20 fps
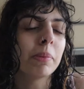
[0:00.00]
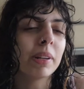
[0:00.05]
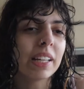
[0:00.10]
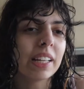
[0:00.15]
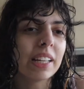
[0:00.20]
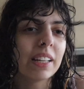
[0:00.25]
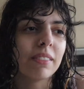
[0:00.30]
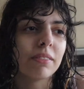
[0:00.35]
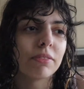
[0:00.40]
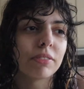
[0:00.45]

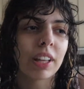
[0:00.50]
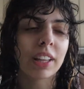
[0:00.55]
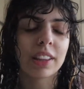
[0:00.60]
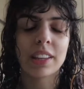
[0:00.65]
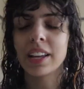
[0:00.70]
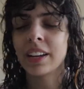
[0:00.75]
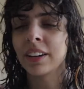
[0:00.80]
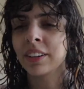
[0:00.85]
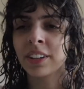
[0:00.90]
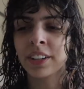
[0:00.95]
believe that
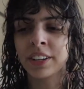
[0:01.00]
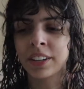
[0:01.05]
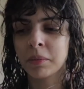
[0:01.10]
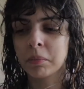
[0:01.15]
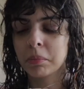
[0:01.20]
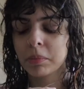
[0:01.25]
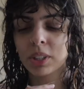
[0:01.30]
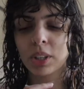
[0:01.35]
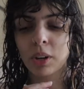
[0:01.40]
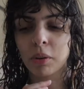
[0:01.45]
they are gonna,
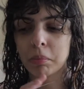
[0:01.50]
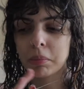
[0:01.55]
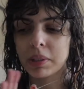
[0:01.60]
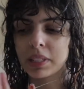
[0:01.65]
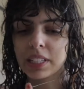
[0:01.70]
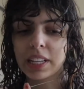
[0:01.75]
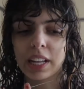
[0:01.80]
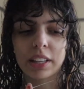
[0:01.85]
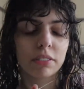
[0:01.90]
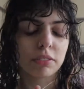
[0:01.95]
you know, be
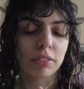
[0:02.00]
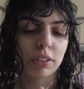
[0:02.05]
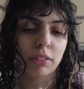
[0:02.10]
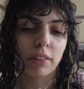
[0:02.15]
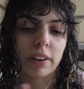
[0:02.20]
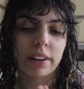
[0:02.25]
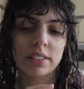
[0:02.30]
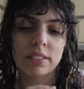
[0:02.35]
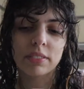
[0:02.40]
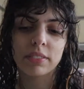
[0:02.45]
together for the
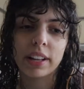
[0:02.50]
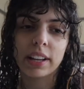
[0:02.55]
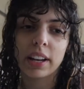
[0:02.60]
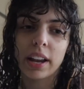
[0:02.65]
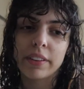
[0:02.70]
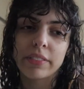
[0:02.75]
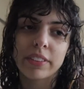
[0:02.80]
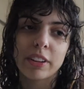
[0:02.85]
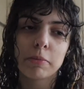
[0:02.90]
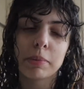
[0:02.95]
rest of their
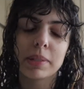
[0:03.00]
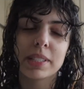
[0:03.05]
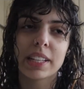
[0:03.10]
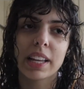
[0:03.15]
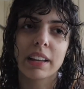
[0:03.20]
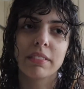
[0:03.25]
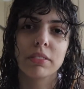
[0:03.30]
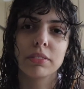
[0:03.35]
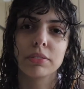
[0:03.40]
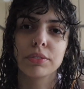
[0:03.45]
life. They've been
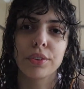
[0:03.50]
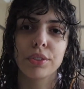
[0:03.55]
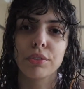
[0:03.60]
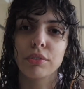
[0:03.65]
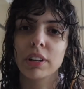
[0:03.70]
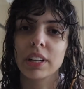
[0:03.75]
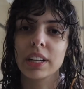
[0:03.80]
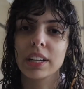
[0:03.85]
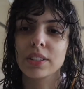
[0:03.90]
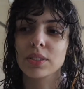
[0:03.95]
together for
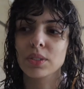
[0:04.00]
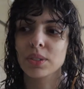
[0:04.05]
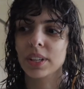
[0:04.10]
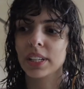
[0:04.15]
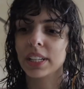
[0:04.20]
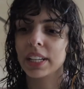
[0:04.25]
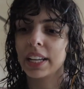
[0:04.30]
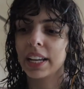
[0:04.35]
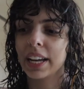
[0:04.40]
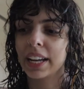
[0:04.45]
three years
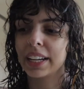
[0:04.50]
already,